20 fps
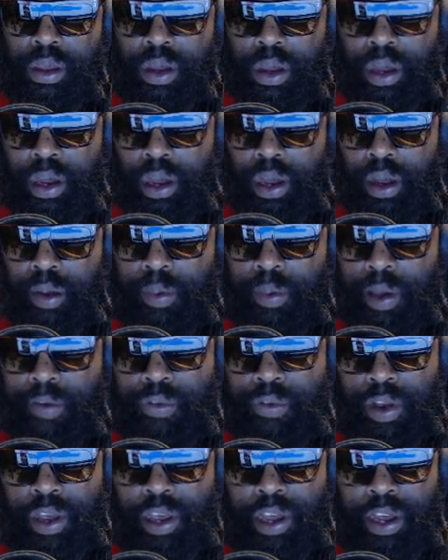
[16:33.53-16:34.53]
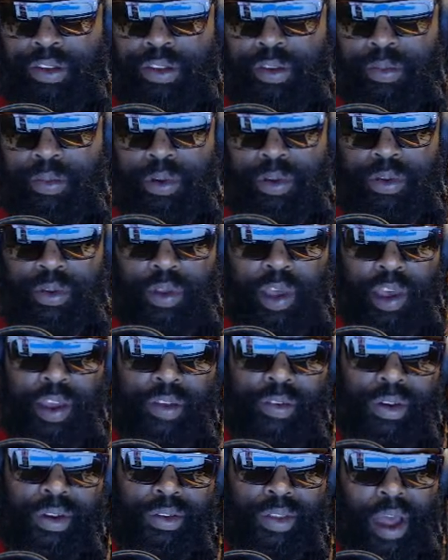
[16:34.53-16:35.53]
and for the customers
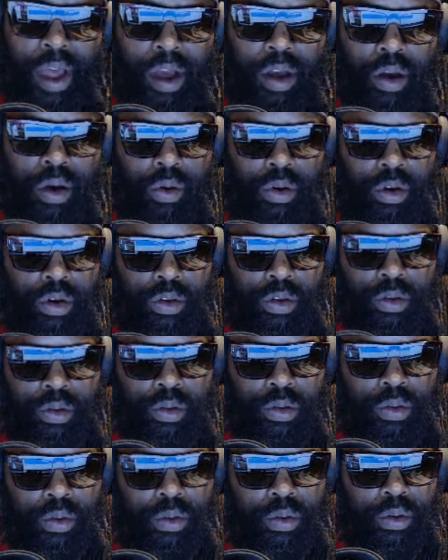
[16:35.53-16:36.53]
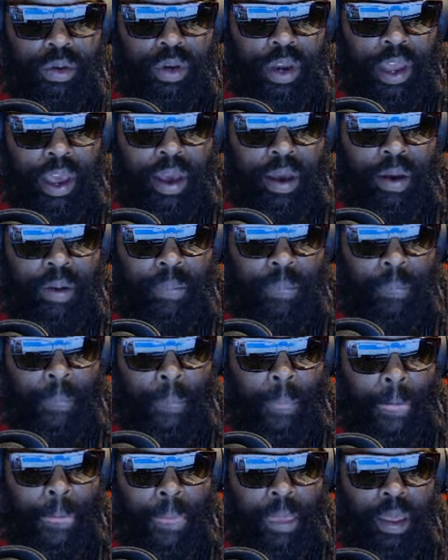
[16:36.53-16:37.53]
and the stockholders. Now,
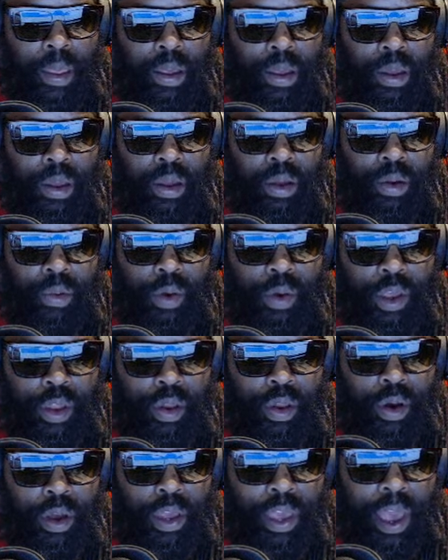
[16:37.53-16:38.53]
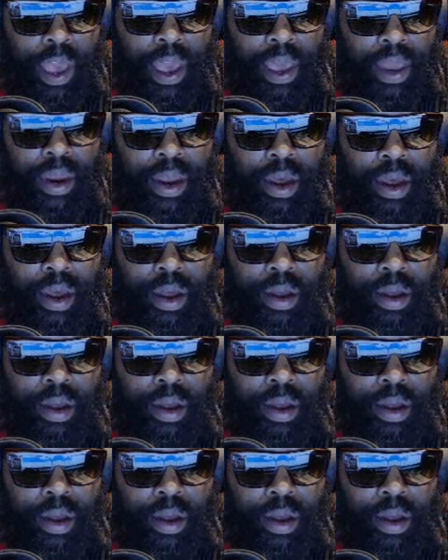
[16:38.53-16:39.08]
when you look at